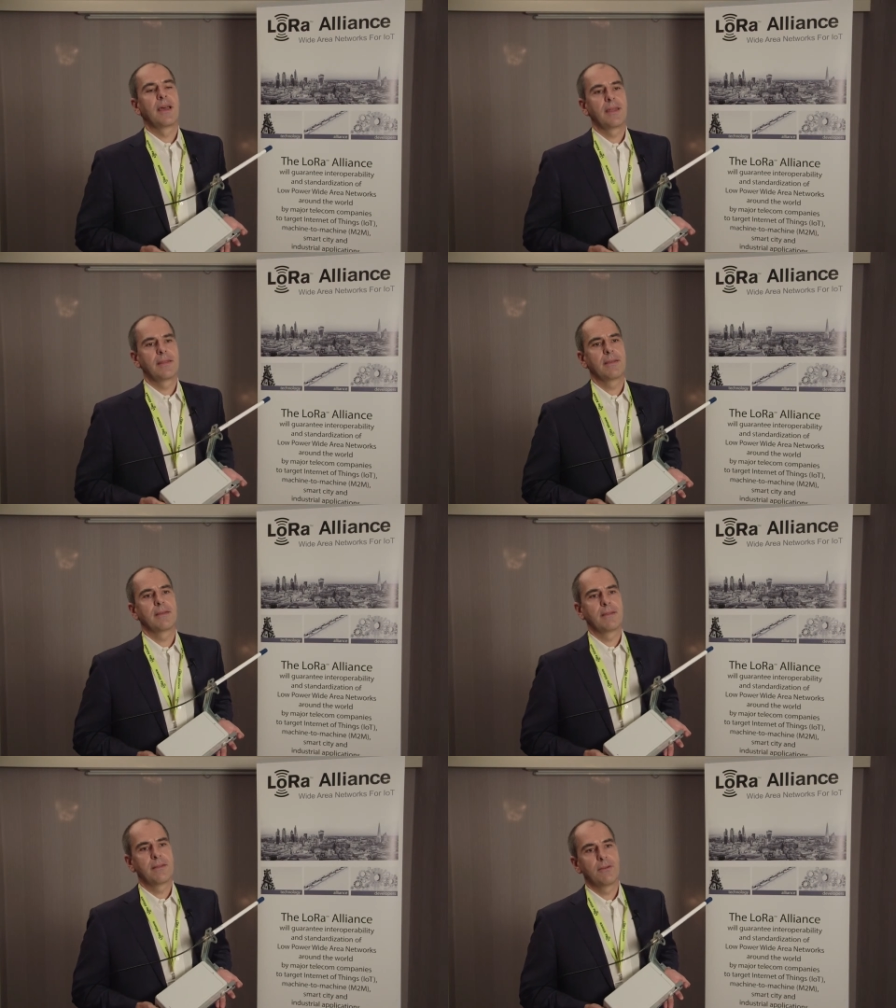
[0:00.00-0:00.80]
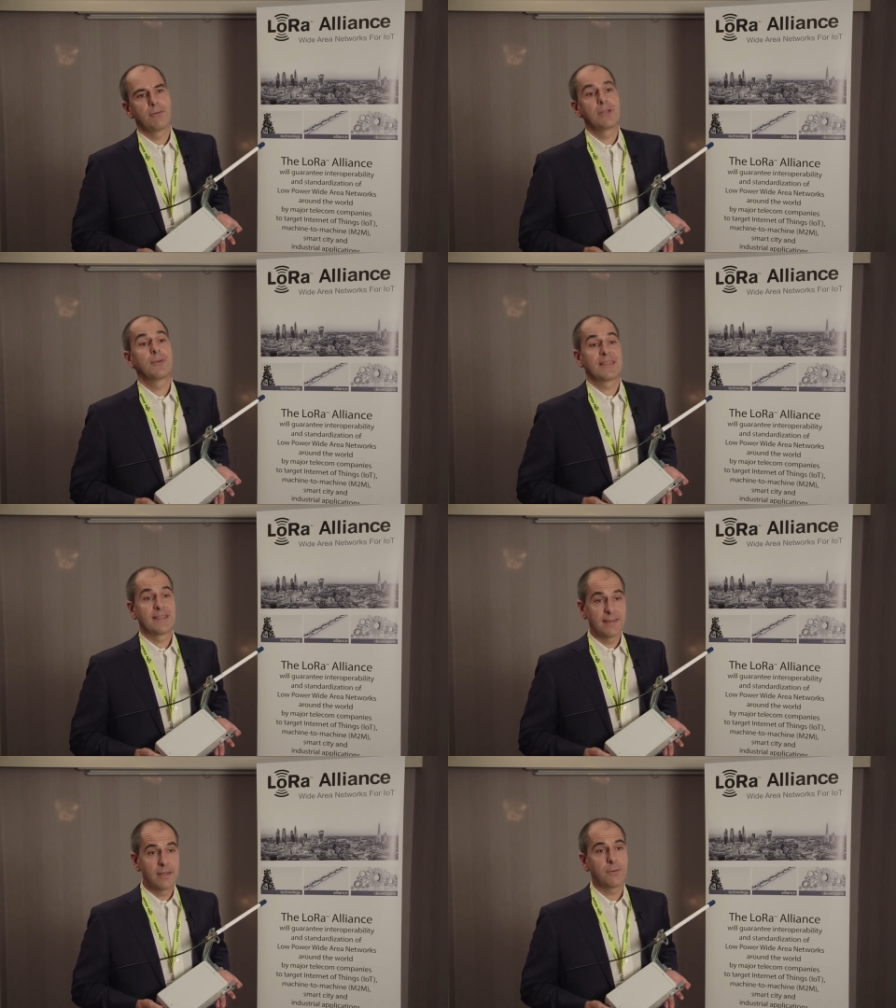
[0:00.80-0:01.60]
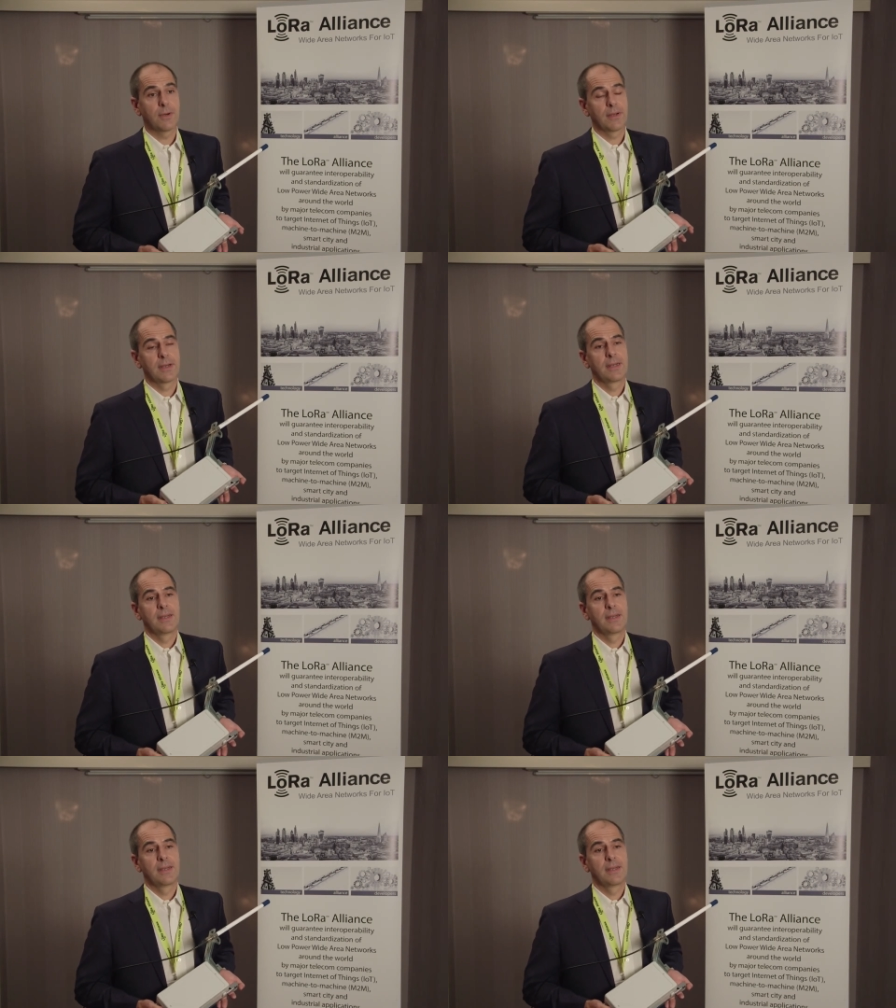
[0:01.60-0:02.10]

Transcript: and the radio access network.